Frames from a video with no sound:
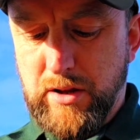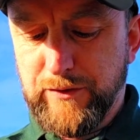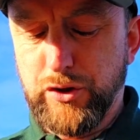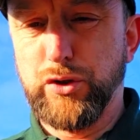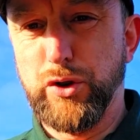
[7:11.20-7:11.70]

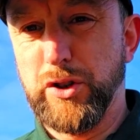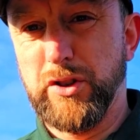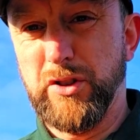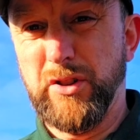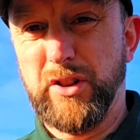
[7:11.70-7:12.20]
I've just
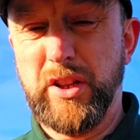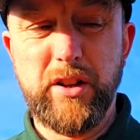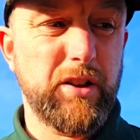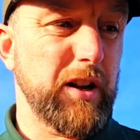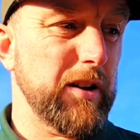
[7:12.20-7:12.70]
ordered another
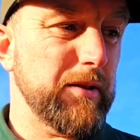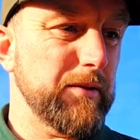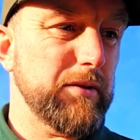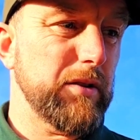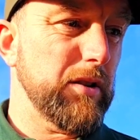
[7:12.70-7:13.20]
tin of that.
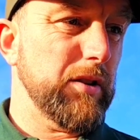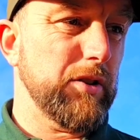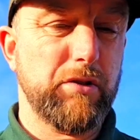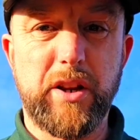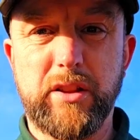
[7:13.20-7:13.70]

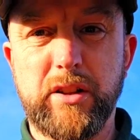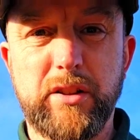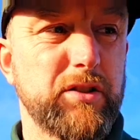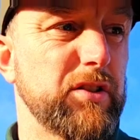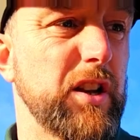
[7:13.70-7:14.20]
And the great thing,
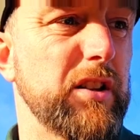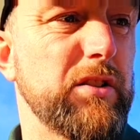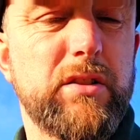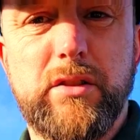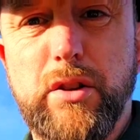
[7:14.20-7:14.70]
as I
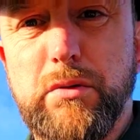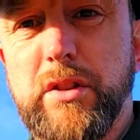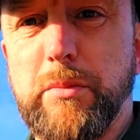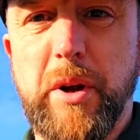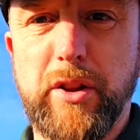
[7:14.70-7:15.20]
said, you don't
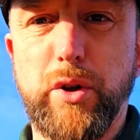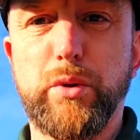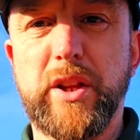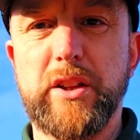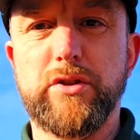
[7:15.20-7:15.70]
need to buy the
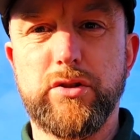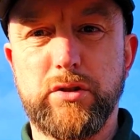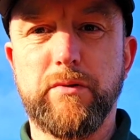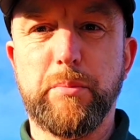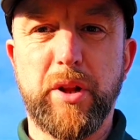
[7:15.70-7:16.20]
whole kit
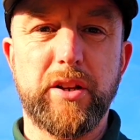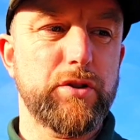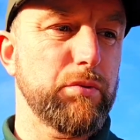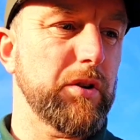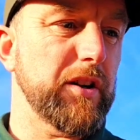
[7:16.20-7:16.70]
just to
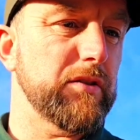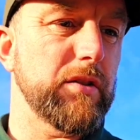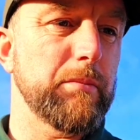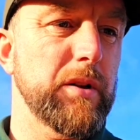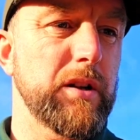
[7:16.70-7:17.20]
replenish one
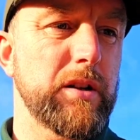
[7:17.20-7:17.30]
item.